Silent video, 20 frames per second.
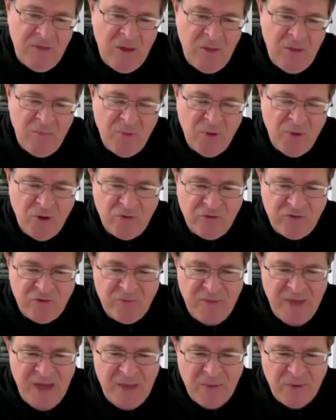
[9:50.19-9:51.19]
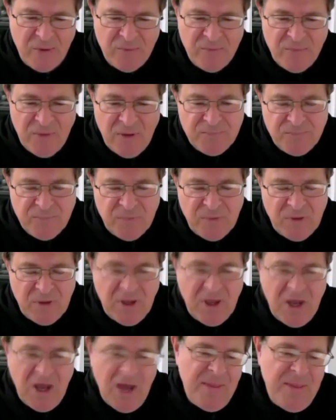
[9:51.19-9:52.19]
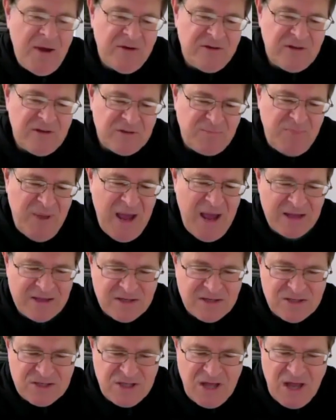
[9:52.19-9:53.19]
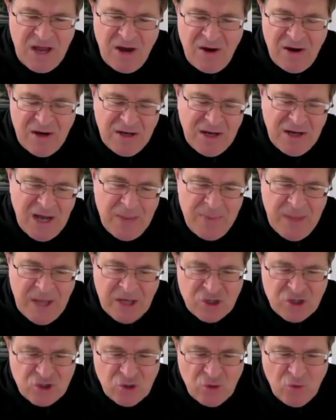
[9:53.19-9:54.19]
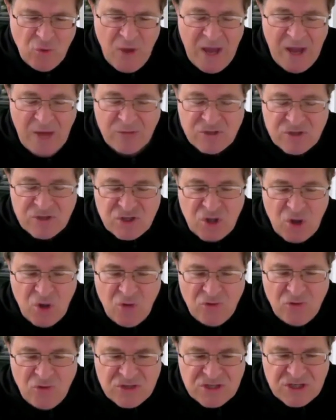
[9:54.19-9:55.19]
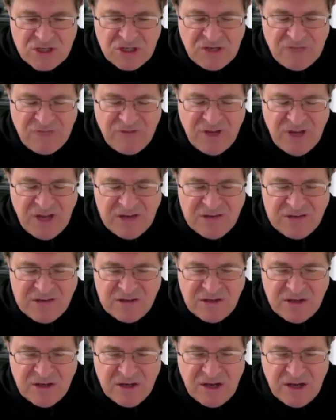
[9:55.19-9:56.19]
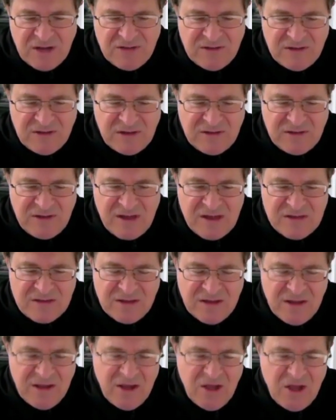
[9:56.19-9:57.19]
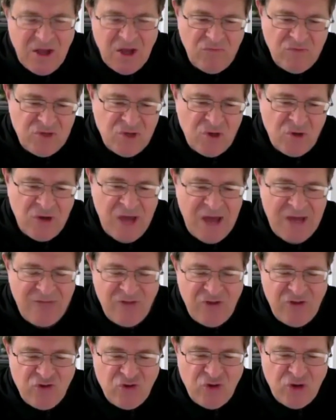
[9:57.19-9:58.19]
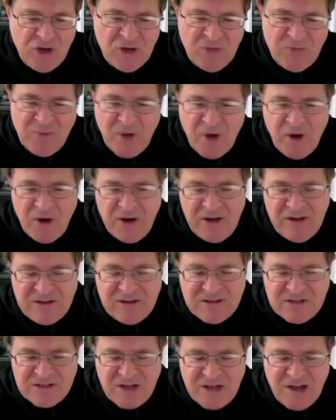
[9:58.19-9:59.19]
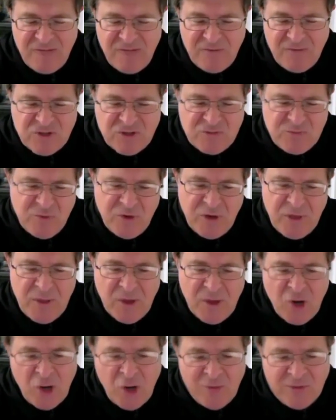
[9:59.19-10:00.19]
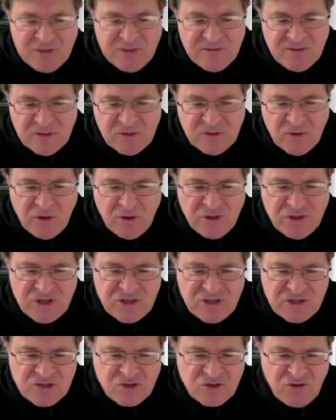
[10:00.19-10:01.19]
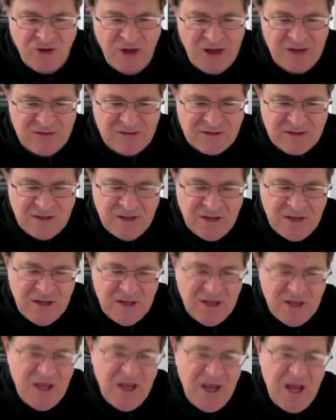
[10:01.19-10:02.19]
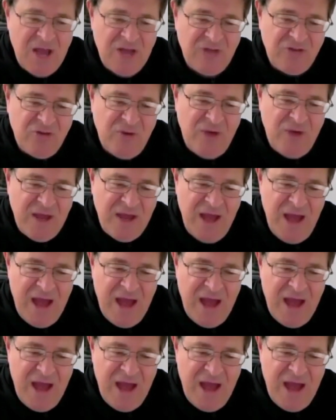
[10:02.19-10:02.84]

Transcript: The book was the Bible. And there's this passage there, and I'm not sure why it was so significant to Augustine. It says, don't have these drunken parties and stuff, but just put on the garments of the Lord Jesus Christ. And so I